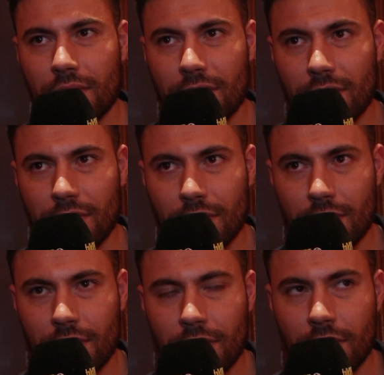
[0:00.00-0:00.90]
And what do you
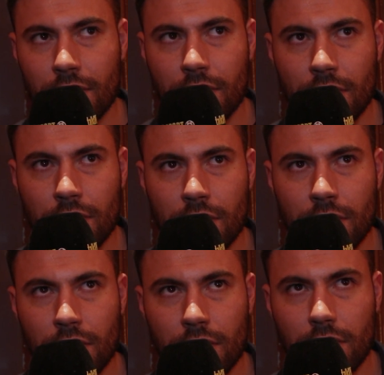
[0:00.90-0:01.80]
make of
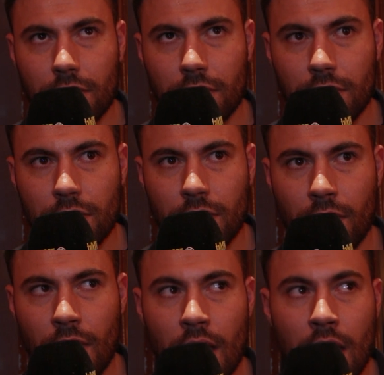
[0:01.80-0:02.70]
those two working
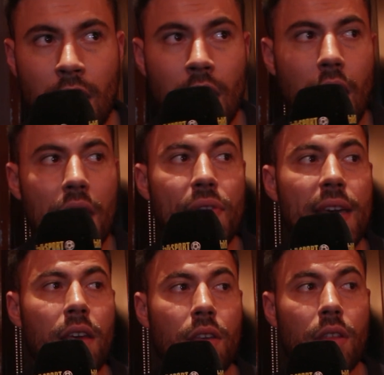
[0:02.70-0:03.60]
together? I
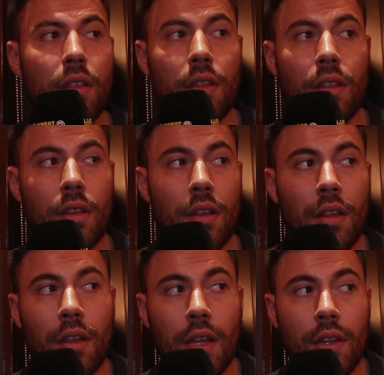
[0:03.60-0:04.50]
think
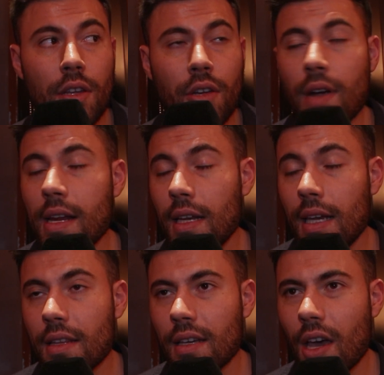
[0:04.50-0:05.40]
the credit
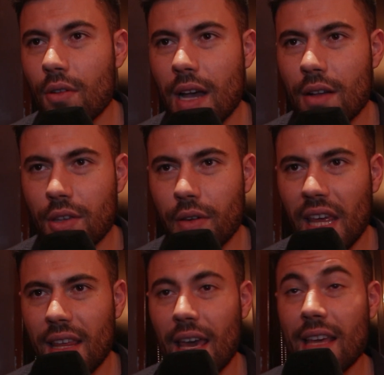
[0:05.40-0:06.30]
needs to go down to
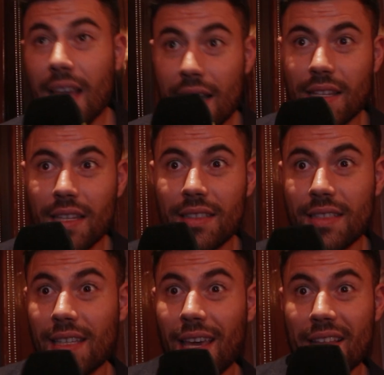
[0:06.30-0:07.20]
his, his
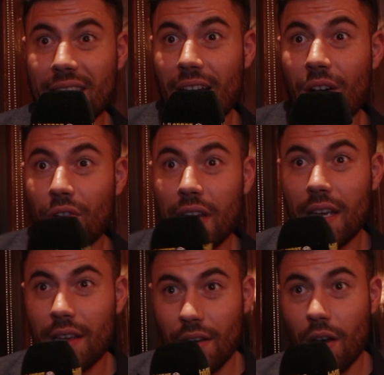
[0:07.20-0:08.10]
Excellency in
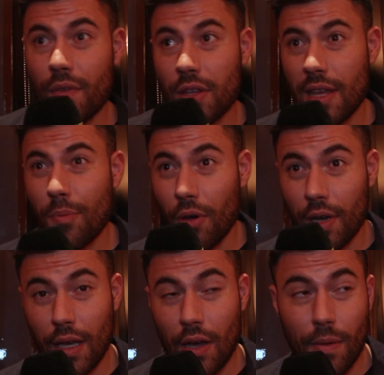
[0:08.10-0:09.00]
Saudi, obviously
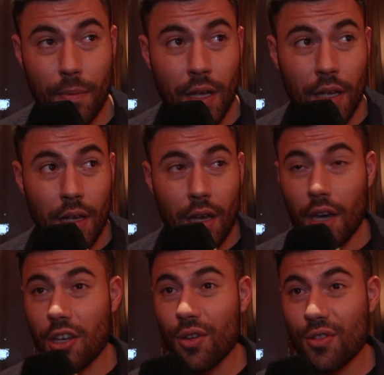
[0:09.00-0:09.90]
putting up
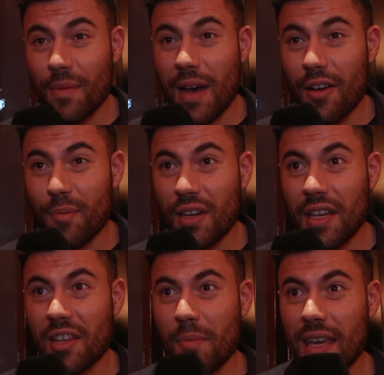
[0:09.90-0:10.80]
a huge amount of
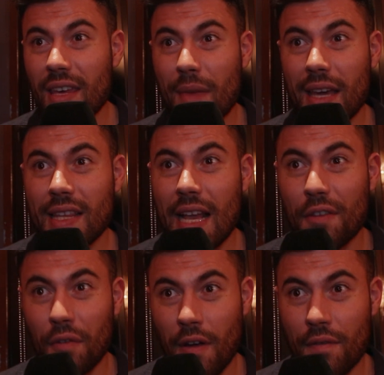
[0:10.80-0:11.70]
money to make it make
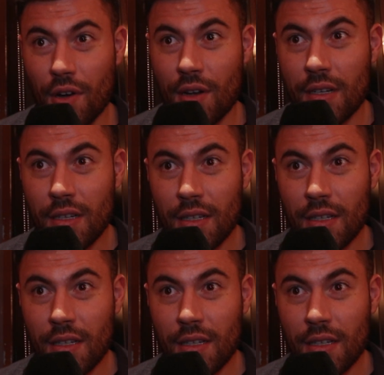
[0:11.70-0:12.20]
sense for everyone.